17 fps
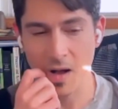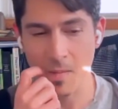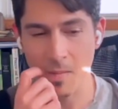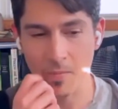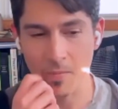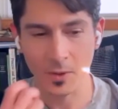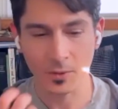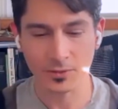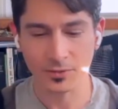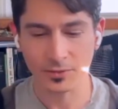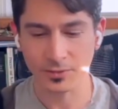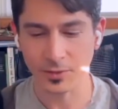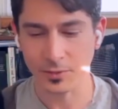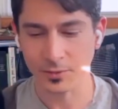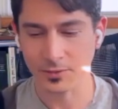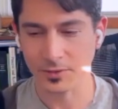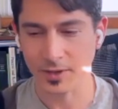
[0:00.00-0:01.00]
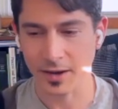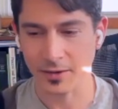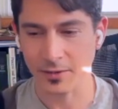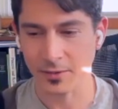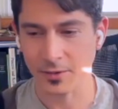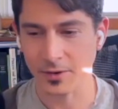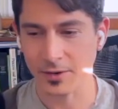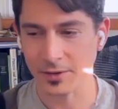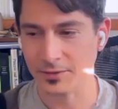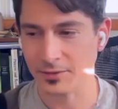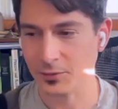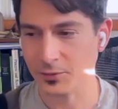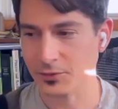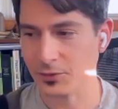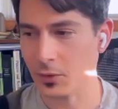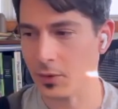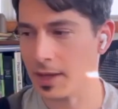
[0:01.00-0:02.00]
those categories, they're
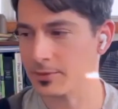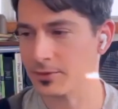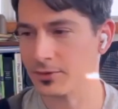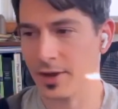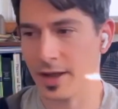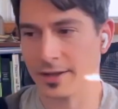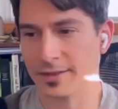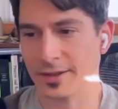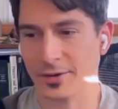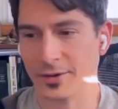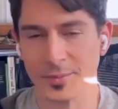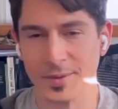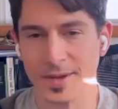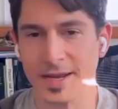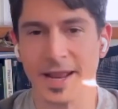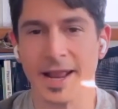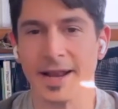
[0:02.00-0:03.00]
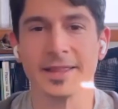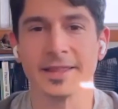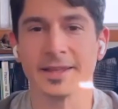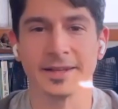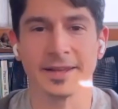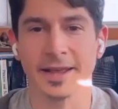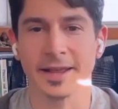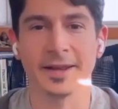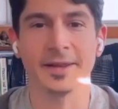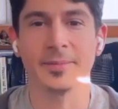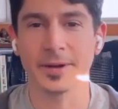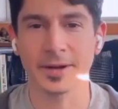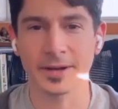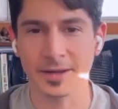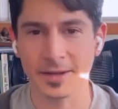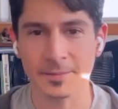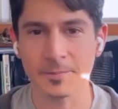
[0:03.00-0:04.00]
so abstract, they don't mean anything to
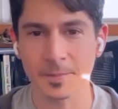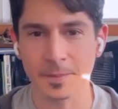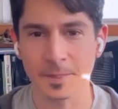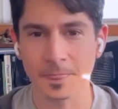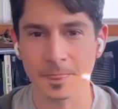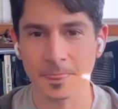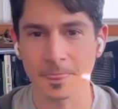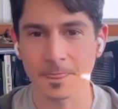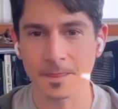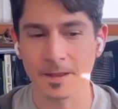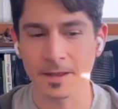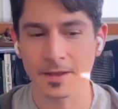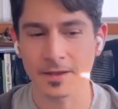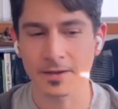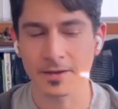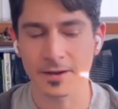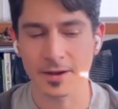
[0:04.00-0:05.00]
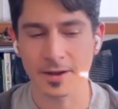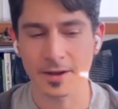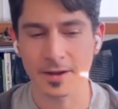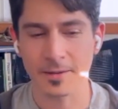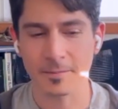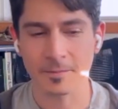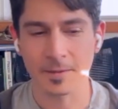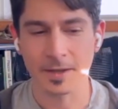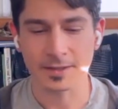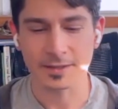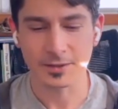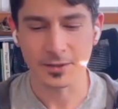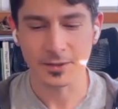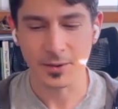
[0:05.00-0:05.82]
anybody. And so